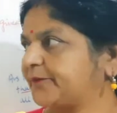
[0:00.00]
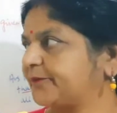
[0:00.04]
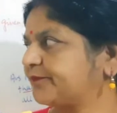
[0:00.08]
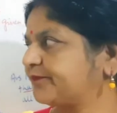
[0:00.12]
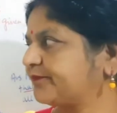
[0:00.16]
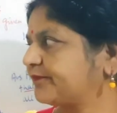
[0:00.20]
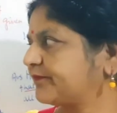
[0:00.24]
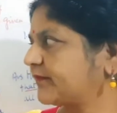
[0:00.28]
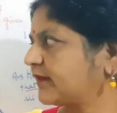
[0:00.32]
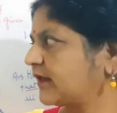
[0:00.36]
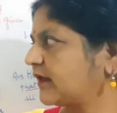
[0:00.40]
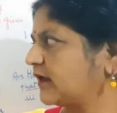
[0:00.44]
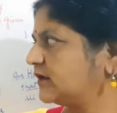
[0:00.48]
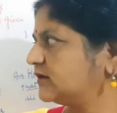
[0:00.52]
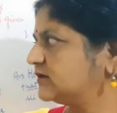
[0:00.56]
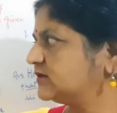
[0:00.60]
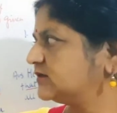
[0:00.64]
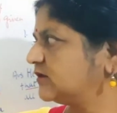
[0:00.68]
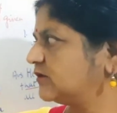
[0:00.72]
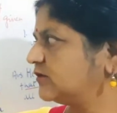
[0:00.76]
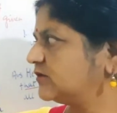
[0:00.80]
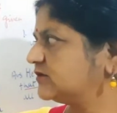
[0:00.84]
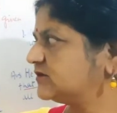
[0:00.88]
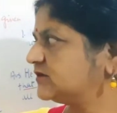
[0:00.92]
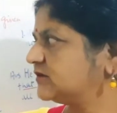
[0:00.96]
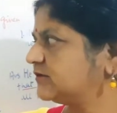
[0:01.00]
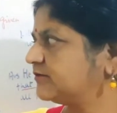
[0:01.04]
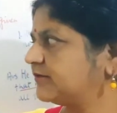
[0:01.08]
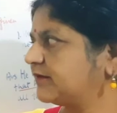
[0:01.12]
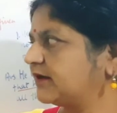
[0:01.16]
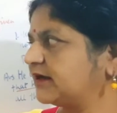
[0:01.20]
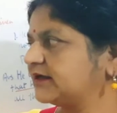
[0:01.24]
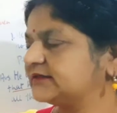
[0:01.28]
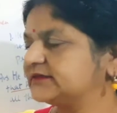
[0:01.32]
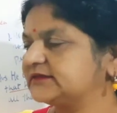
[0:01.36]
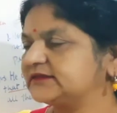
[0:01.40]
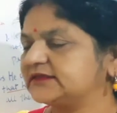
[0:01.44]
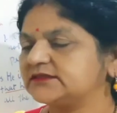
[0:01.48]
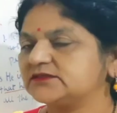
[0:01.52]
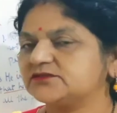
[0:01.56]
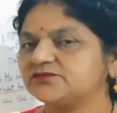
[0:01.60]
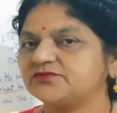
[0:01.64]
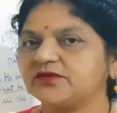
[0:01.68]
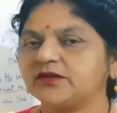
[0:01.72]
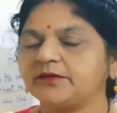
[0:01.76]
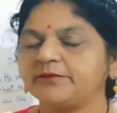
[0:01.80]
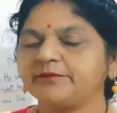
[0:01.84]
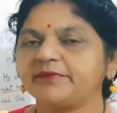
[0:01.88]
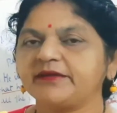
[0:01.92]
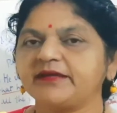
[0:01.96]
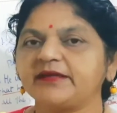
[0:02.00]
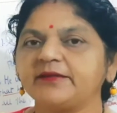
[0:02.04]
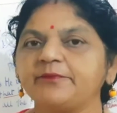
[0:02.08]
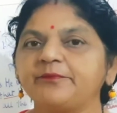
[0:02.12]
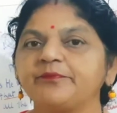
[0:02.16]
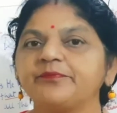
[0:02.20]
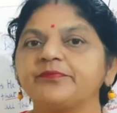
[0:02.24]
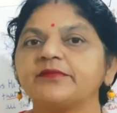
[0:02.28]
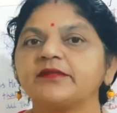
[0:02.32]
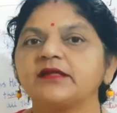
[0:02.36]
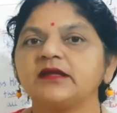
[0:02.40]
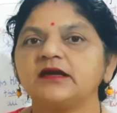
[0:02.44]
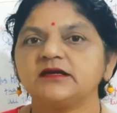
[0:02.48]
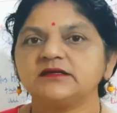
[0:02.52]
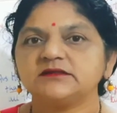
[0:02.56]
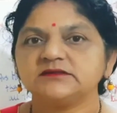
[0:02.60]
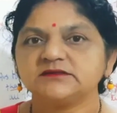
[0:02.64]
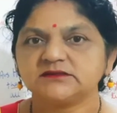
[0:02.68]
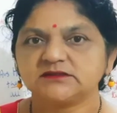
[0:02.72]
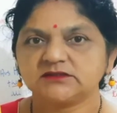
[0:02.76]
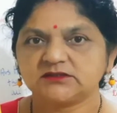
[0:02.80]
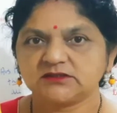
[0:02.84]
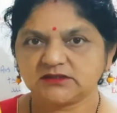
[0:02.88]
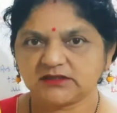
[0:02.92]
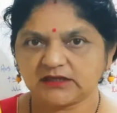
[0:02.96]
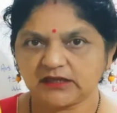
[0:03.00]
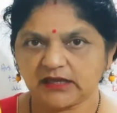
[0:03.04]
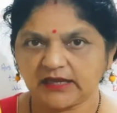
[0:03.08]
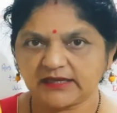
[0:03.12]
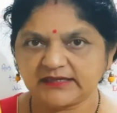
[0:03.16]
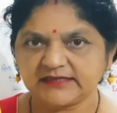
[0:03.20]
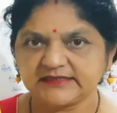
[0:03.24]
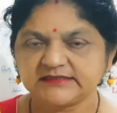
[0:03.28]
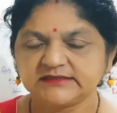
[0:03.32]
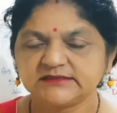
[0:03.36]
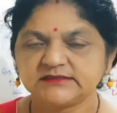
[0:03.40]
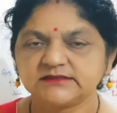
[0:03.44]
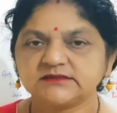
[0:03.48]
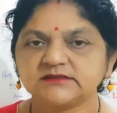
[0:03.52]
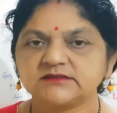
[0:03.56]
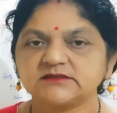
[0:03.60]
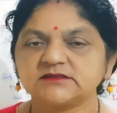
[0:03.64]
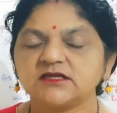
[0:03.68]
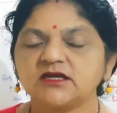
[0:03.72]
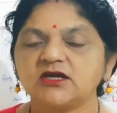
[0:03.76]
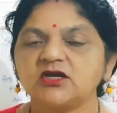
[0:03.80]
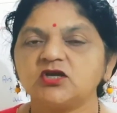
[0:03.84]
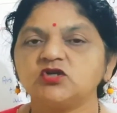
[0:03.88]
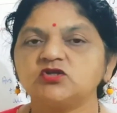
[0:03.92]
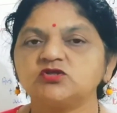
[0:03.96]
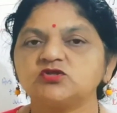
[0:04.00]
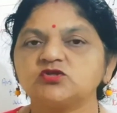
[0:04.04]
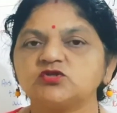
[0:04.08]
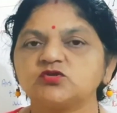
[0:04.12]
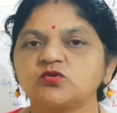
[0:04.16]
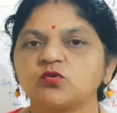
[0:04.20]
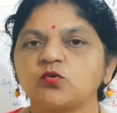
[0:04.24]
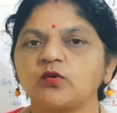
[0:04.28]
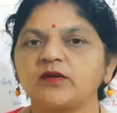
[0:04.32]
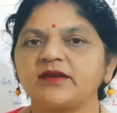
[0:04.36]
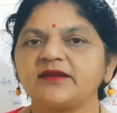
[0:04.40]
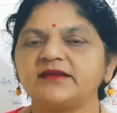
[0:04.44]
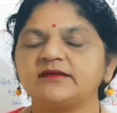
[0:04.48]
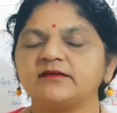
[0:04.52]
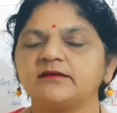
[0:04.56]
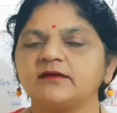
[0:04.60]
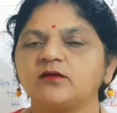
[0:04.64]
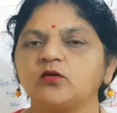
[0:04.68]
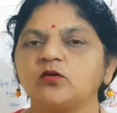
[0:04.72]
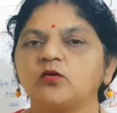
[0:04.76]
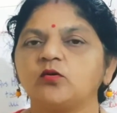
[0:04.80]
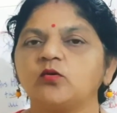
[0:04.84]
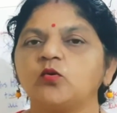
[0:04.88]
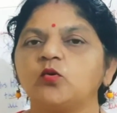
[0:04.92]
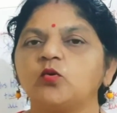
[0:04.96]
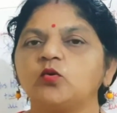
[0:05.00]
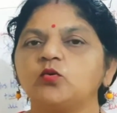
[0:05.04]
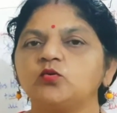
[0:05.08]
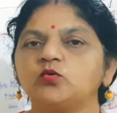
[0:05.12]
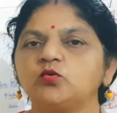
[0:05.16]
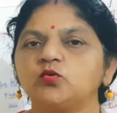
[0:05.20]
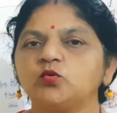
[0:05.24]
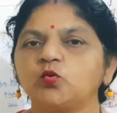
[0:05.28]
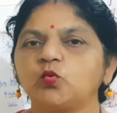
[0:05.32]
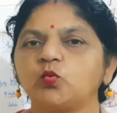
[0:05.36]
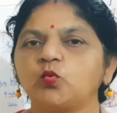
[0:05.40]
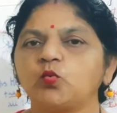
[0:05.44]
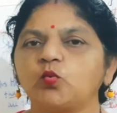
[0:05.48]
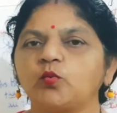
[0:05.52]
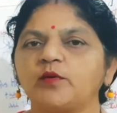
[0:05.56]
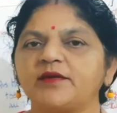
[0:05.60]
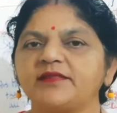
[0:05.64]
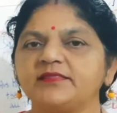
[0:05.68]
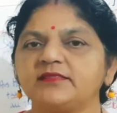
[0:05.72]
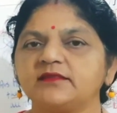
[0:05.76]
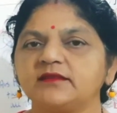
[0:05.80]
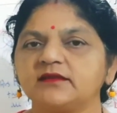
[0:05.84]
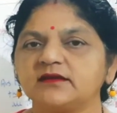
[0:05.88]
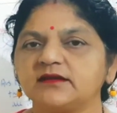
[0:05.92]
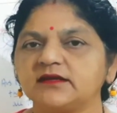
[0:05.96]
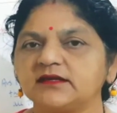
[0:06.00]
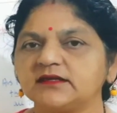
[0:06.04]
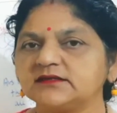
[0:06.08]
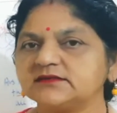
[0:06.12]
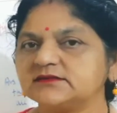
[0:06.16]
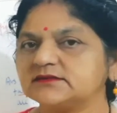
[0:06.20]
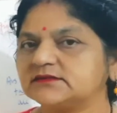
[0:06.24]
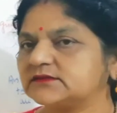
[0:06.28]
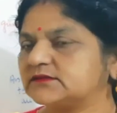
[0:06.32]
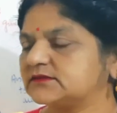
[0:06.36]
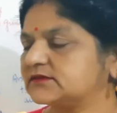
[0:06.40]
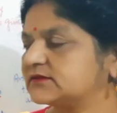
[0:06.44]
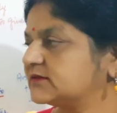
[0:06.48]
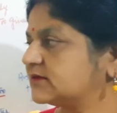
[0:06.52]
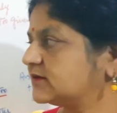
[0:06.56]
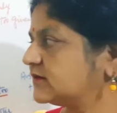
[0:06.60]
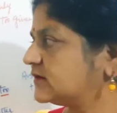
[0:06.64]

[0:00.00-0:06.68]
The converted sentence will be, Sita is too slow to win the race.